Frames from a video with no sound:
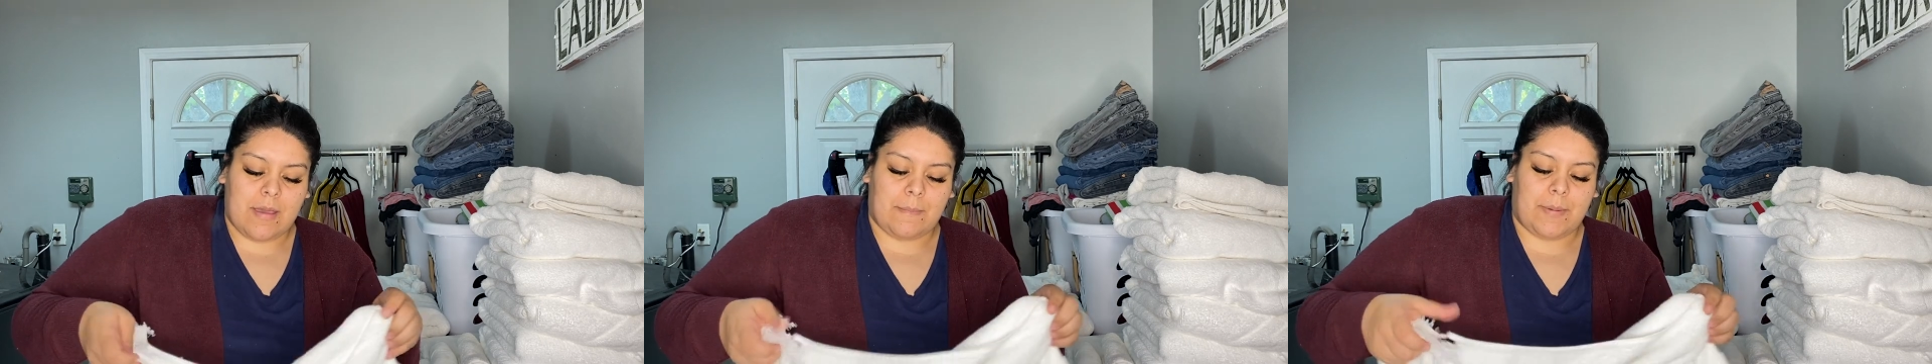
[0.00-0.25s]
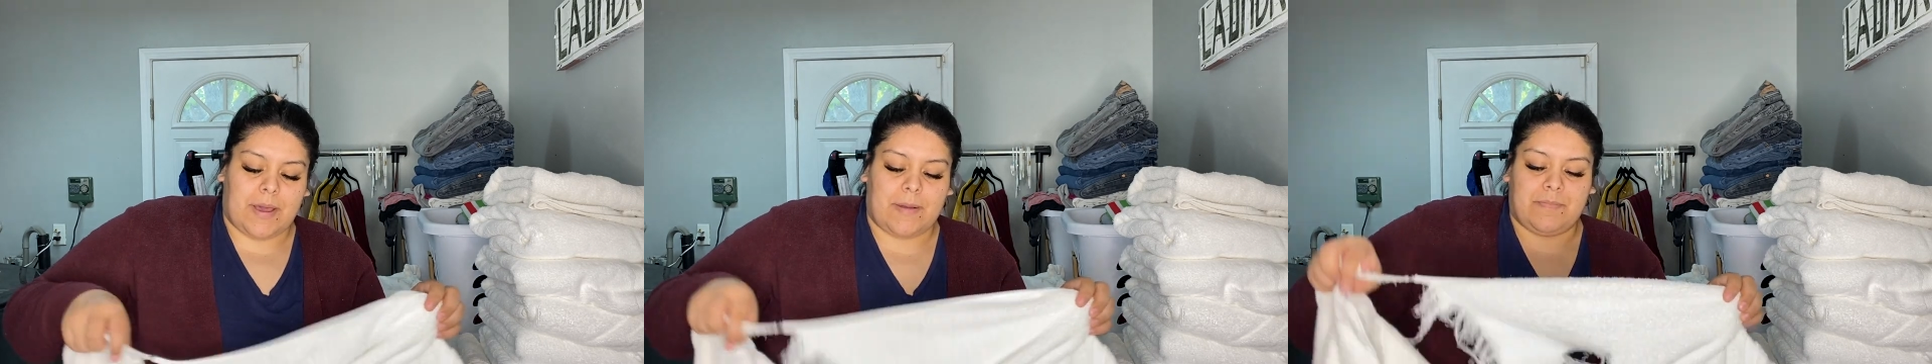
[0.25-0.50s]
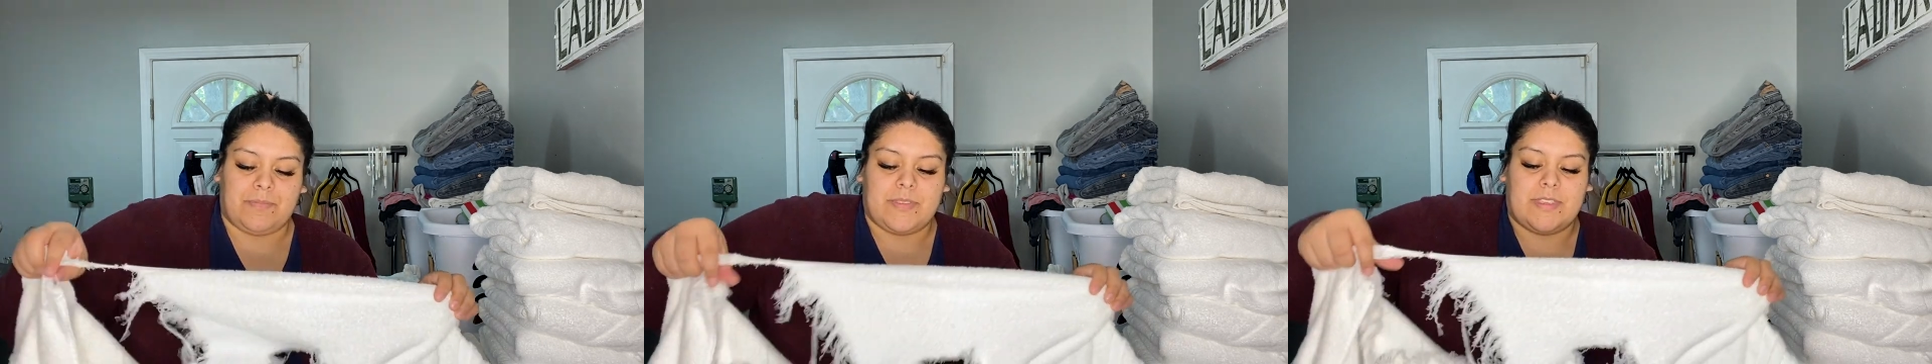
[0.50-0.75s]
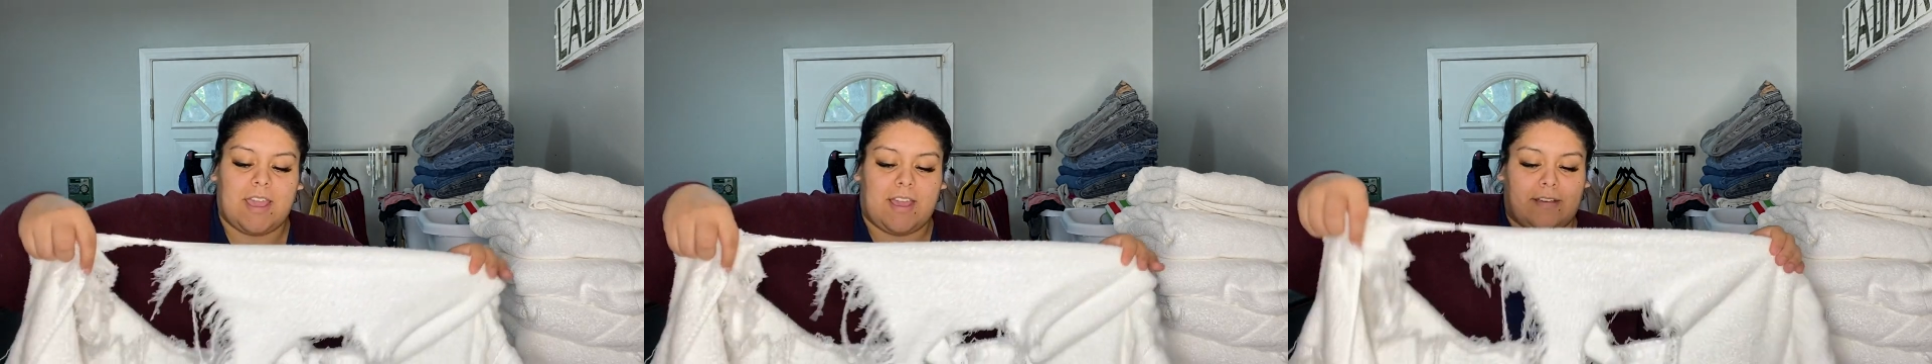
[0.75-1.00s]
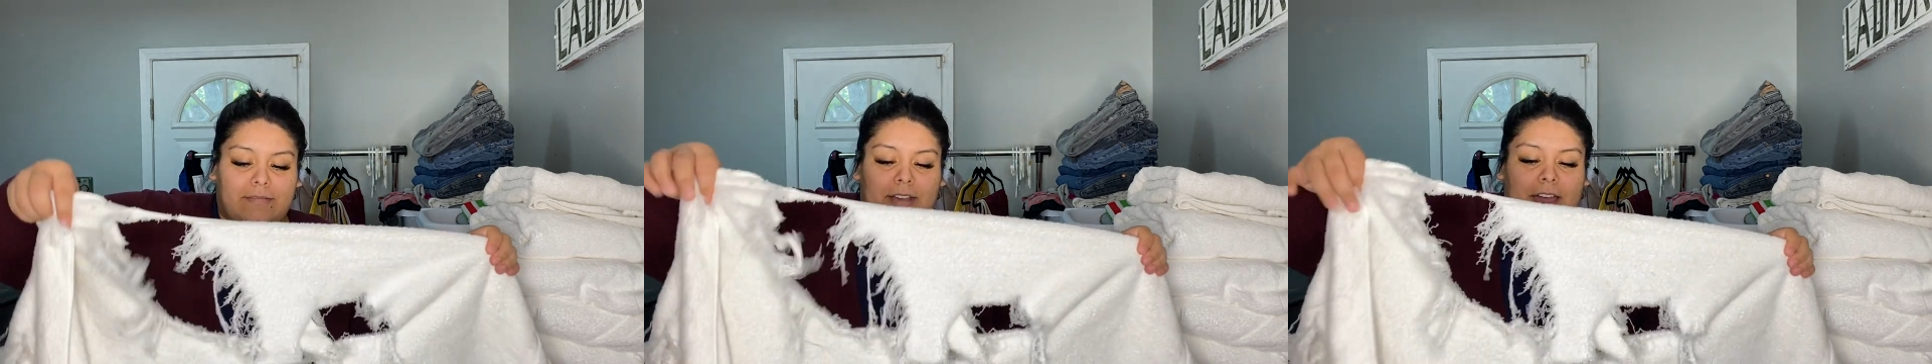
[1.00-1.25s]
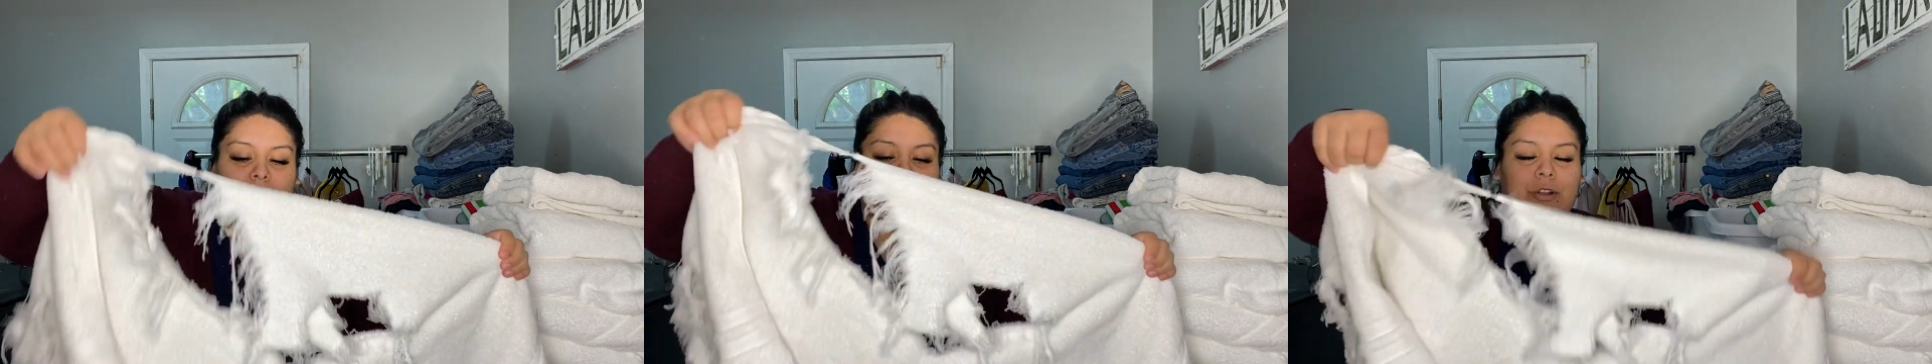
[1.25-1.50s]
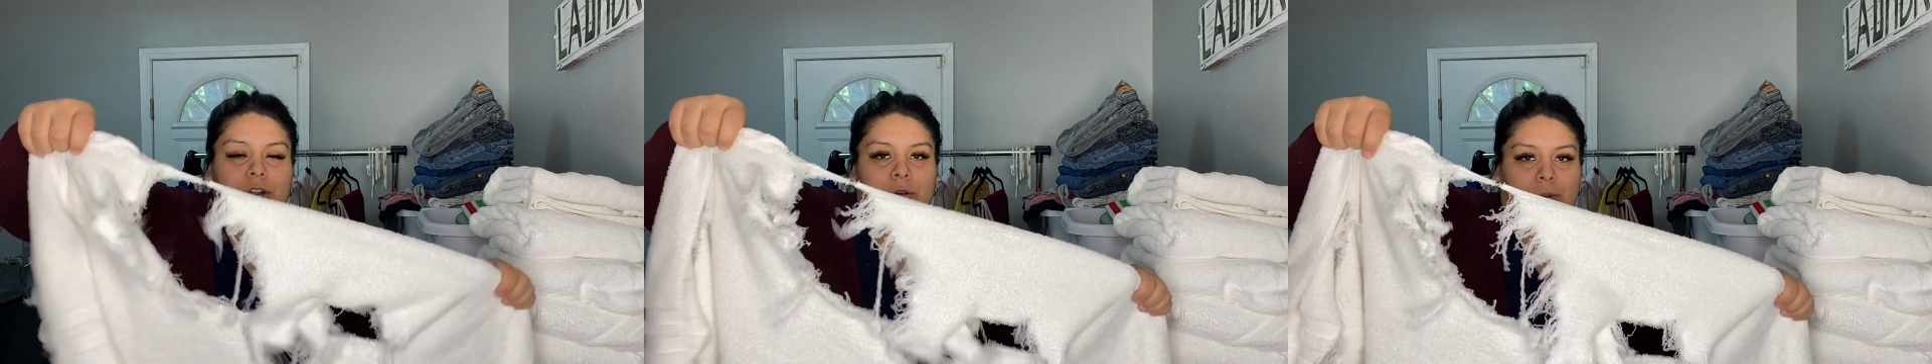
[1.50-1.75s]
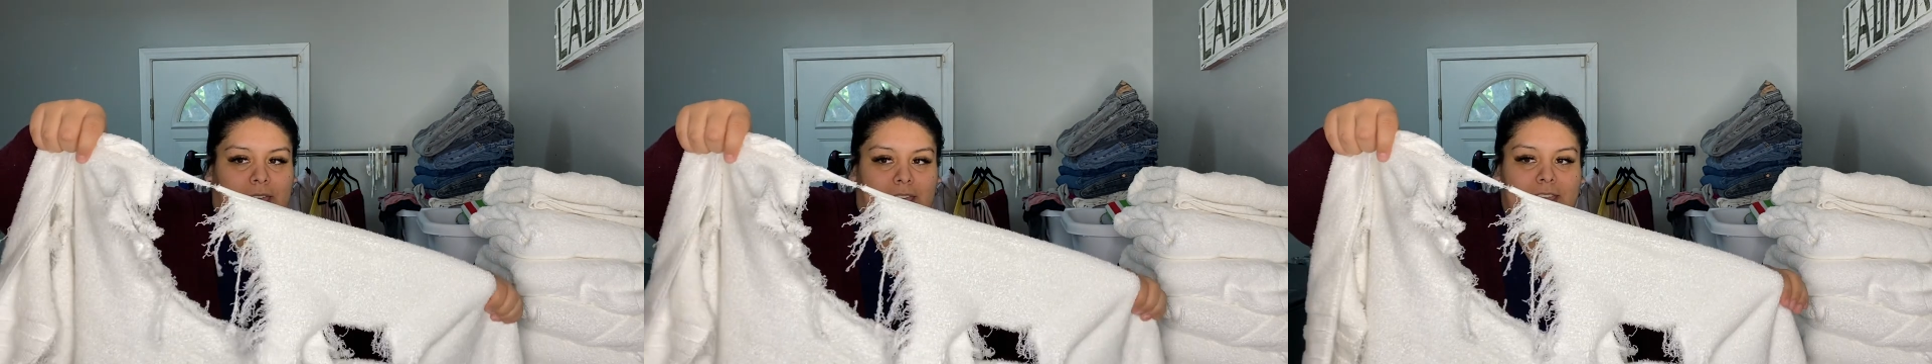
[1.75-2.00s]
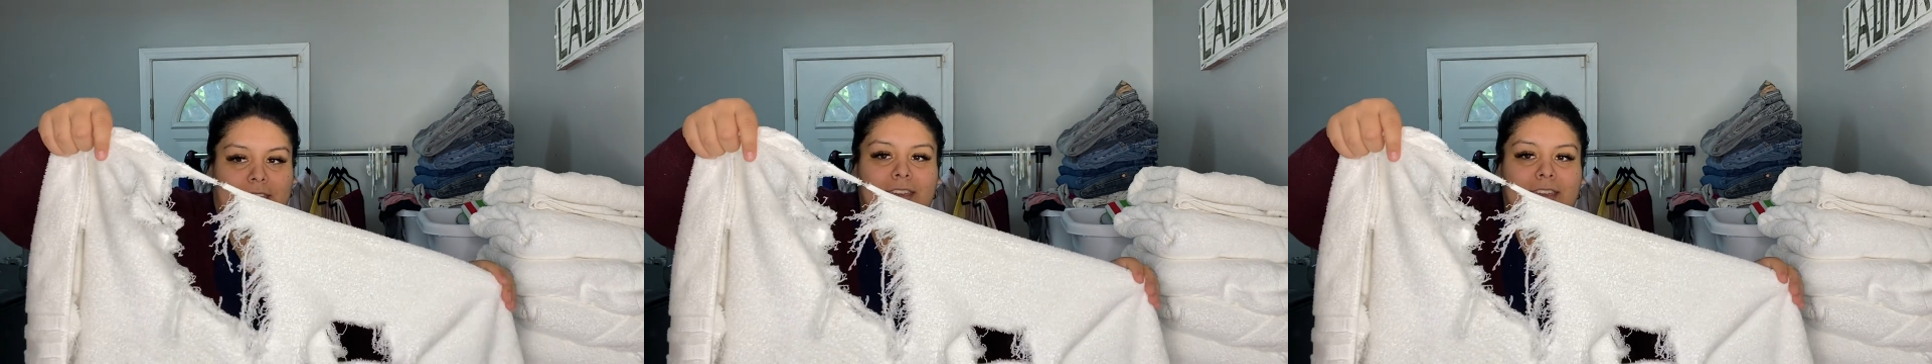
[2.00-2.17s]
But yeah, I don't throw it away.